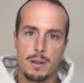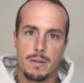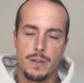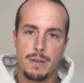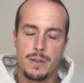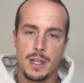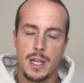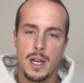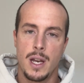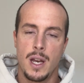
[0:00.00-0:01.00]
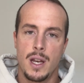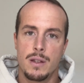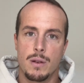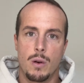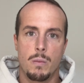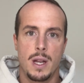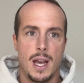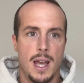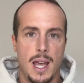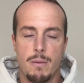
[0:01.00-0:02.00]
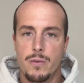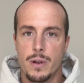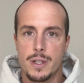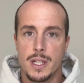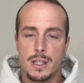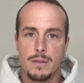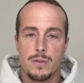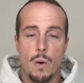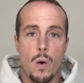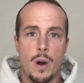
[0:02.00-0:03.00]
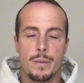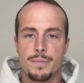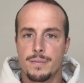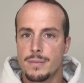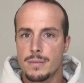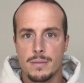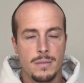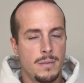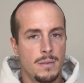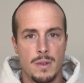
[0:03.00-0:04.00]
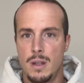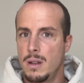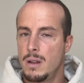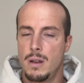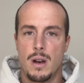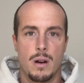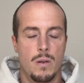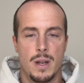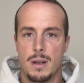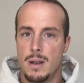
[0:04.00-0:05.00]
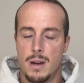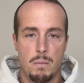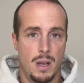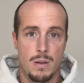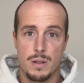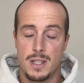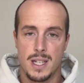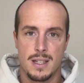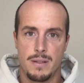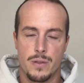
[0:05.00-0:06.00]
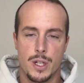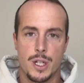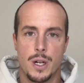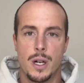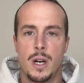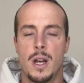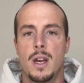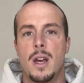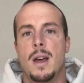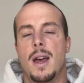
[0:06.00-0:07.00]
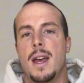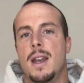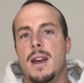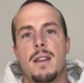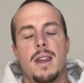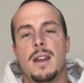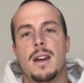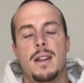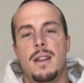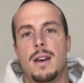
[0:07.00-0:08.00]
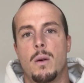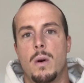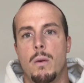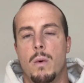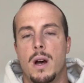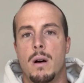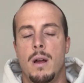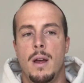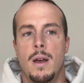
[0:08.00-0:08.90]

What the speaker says: the 50. So normally I aim for 64, not going below 60 for sure. And I think I did that quite well.